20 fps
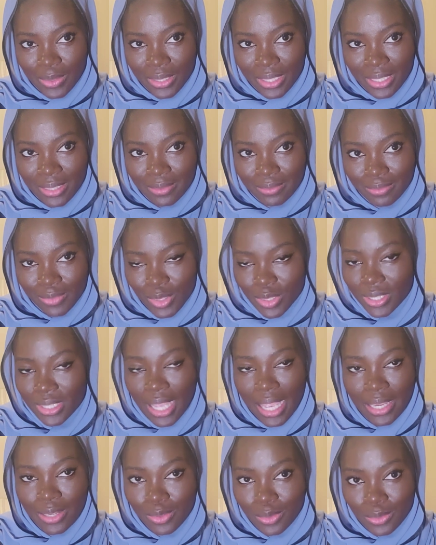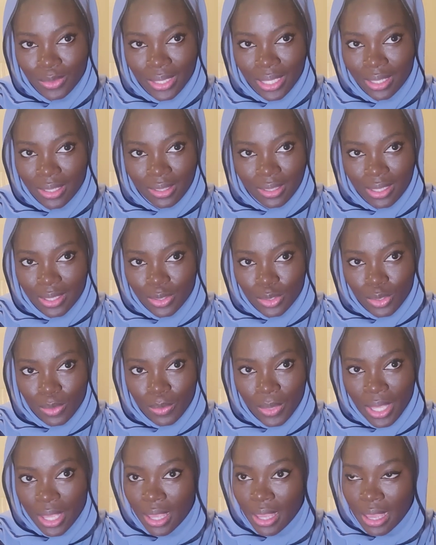out there, because I know like there's
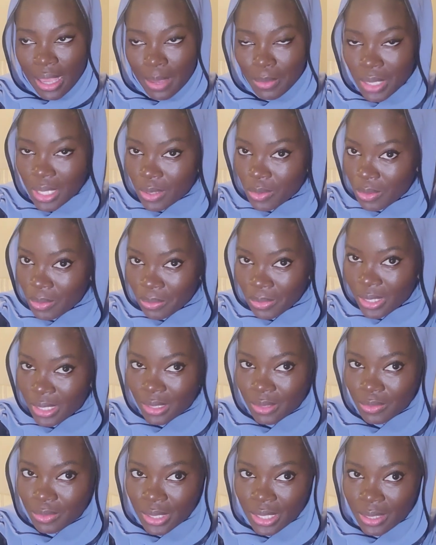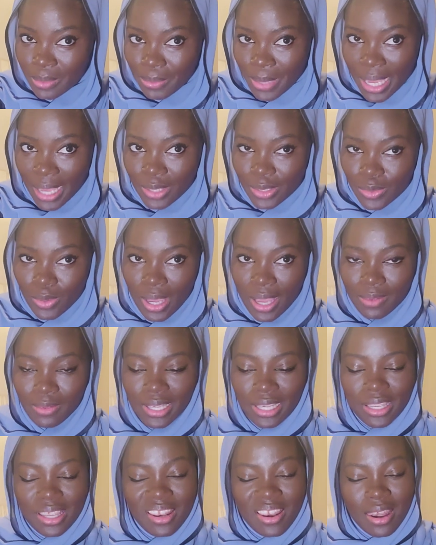some, I mean, it wouldn't be really bad to have
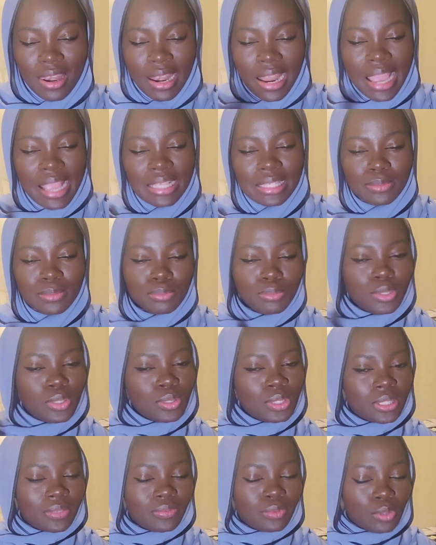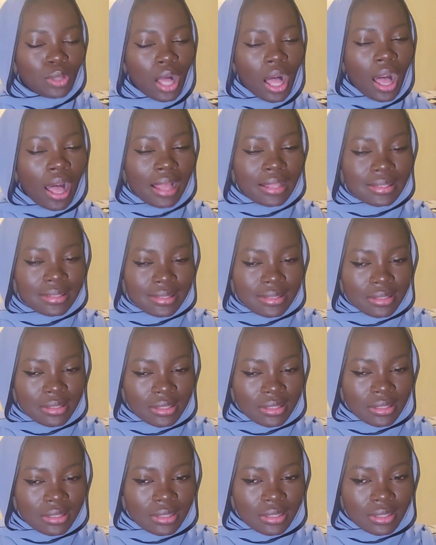like a nice beautiful hut
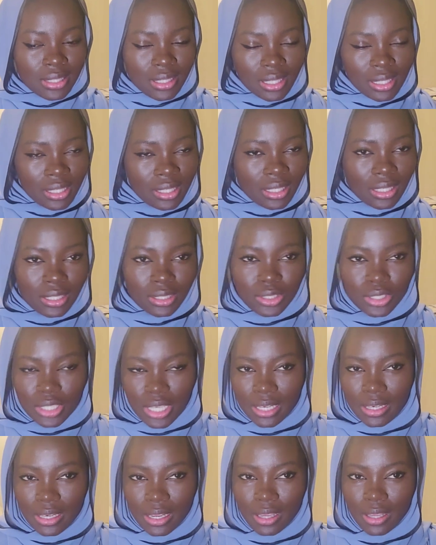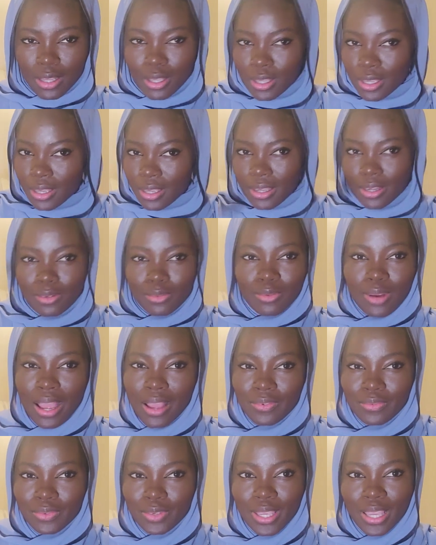in Jannah,
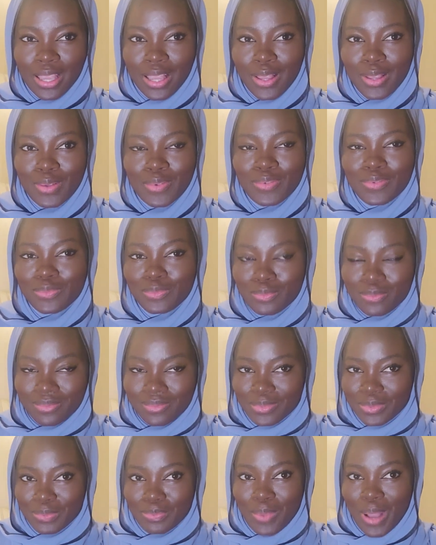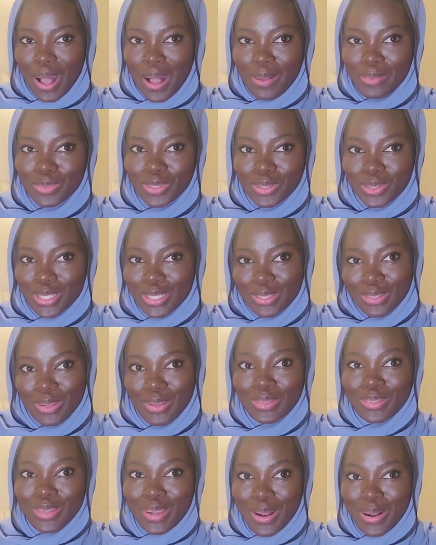raffia, palm trees
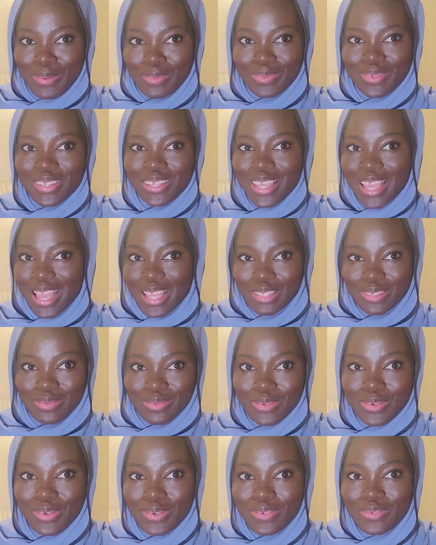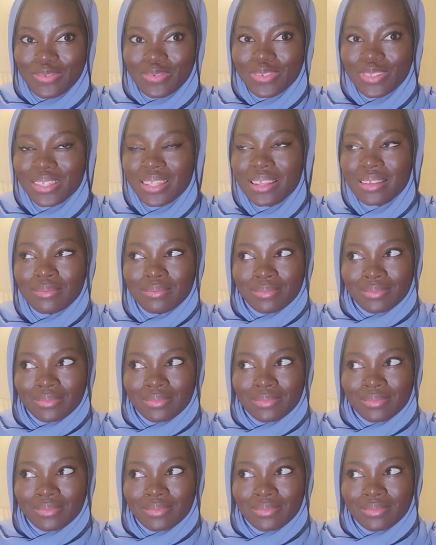on top as roofs.